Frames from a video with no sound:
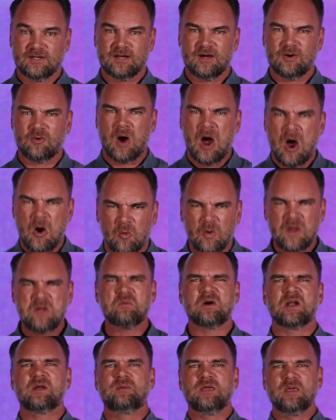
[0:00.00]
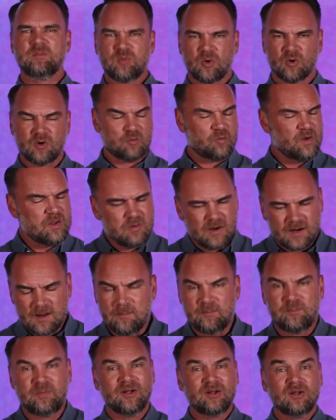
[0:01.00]
You know, we want to be important. We want
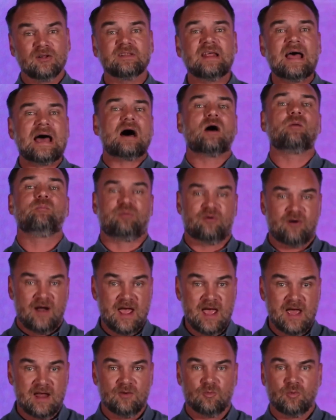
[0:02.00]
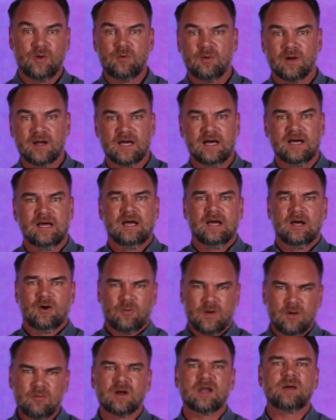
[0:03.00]
to build our brand. We want
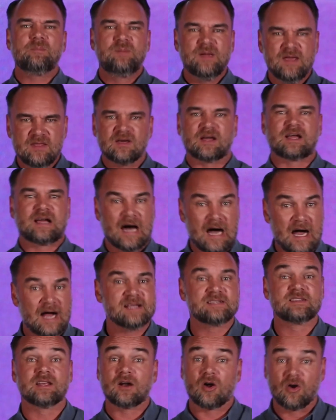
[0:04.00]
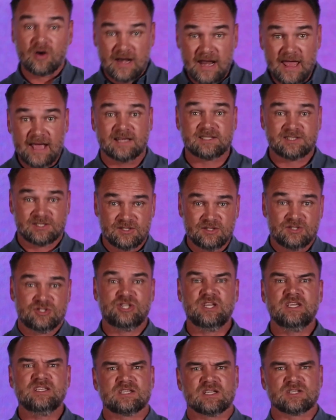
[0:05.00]
to be the guys that are next to
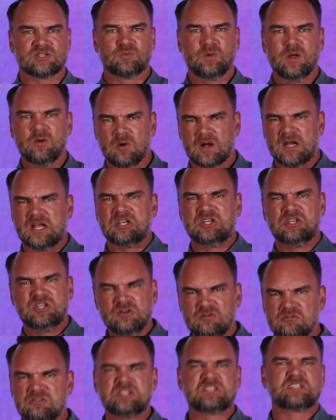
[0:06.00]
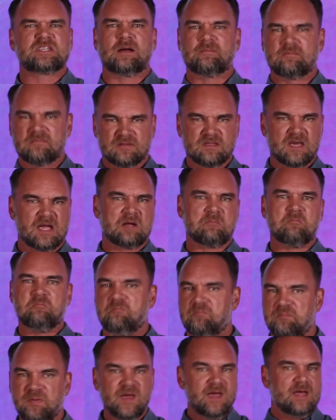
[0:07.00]
Jesus. We want to do something
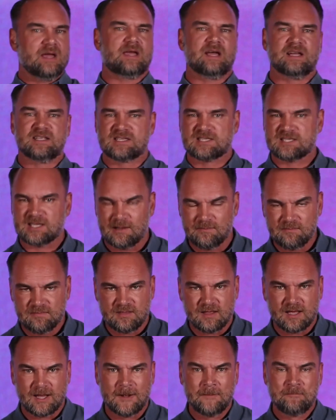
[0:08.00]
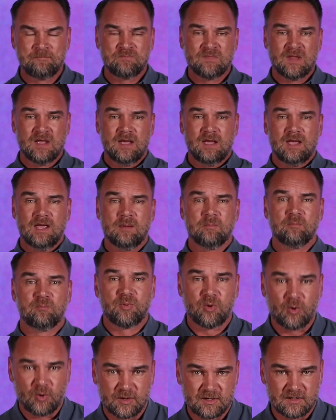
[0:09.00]
big and something
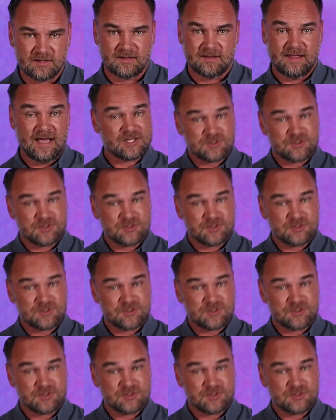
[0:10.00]
important."